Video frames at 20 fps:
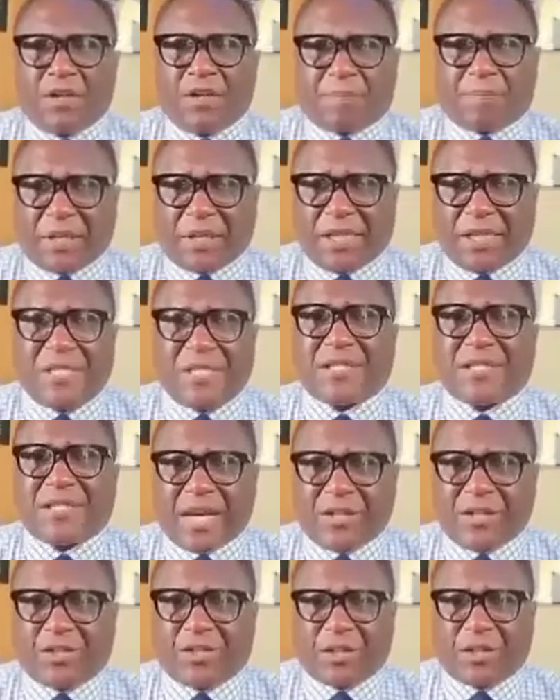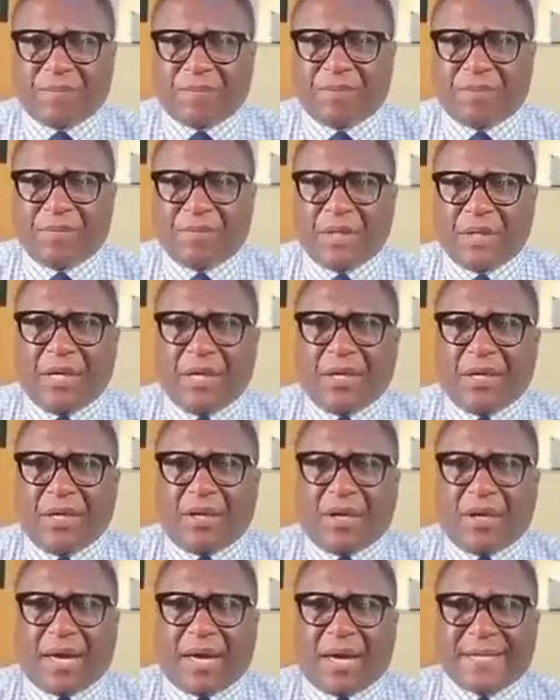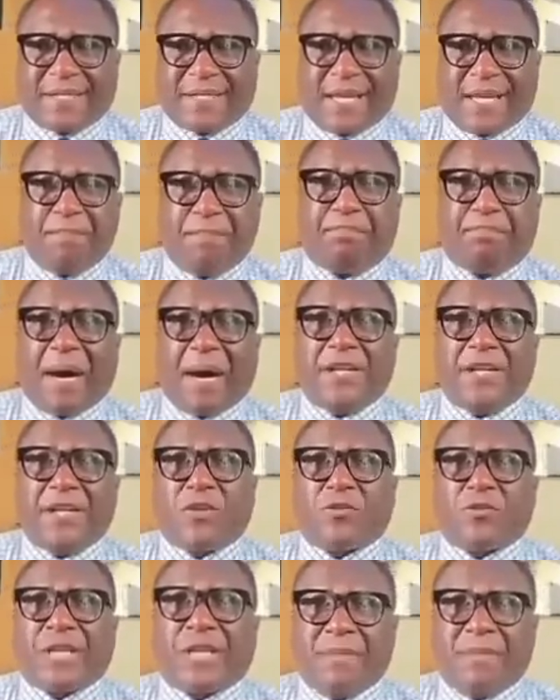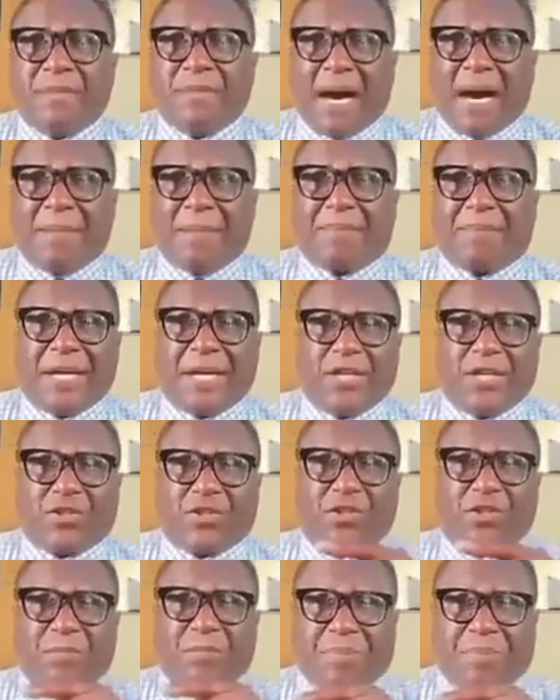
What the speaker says: the police station as they bundled him up into the